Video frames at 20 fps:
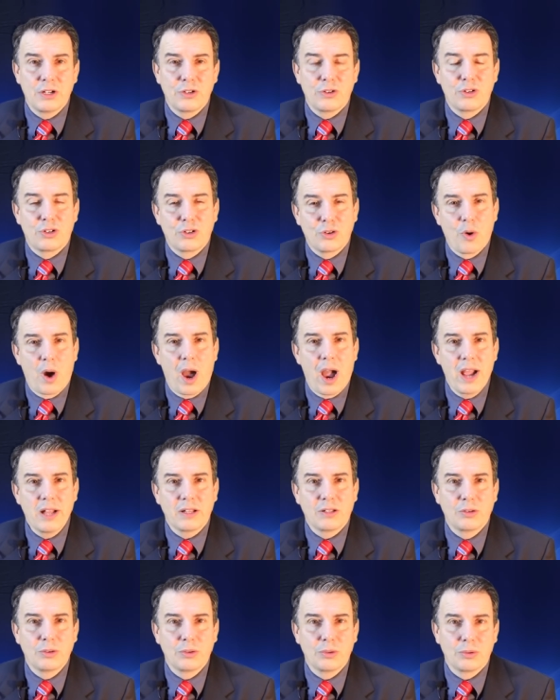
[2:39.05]
to try
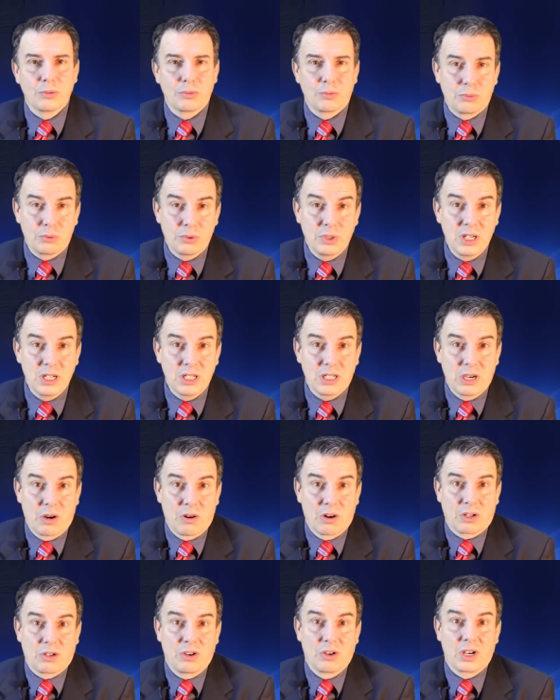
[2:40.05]
to reach
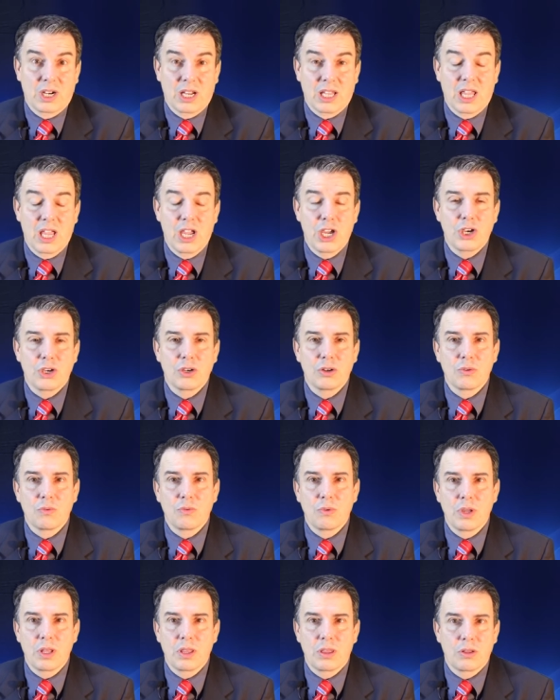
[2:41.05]
our congregation
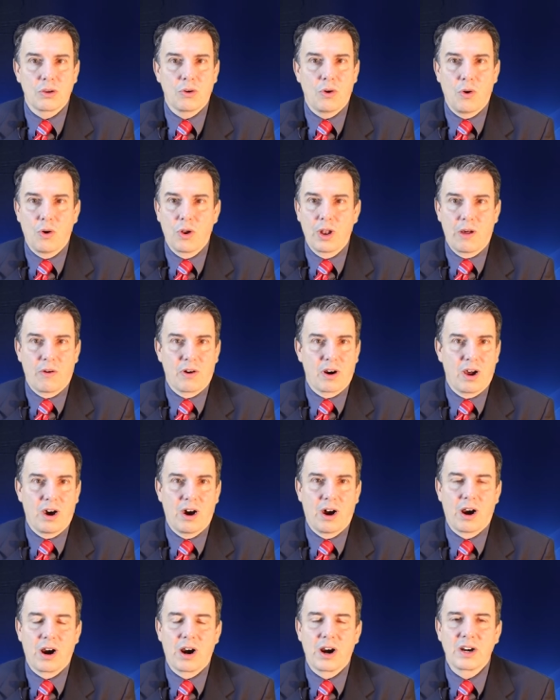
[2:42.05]
with all our
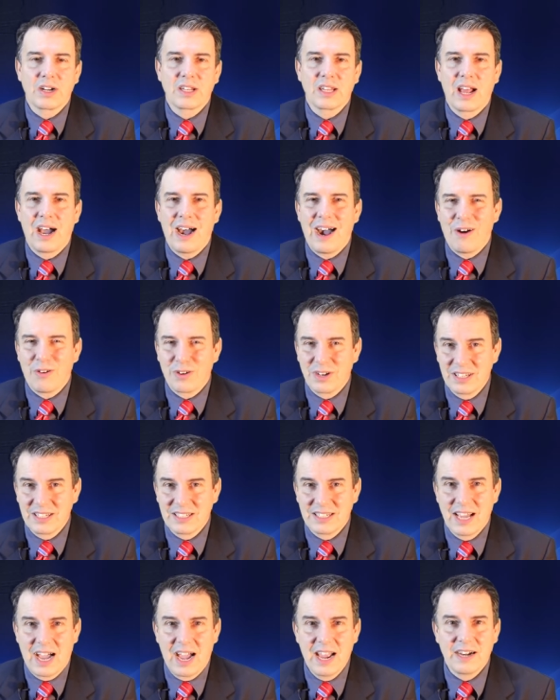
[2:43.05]
heart, our
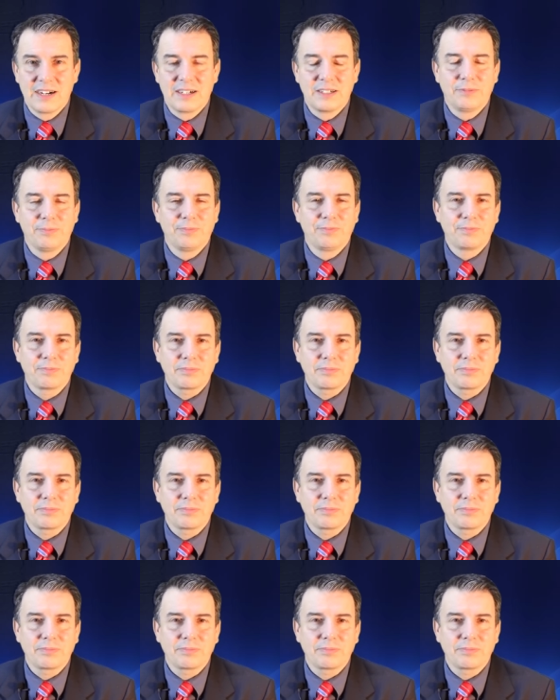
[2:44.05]
desire,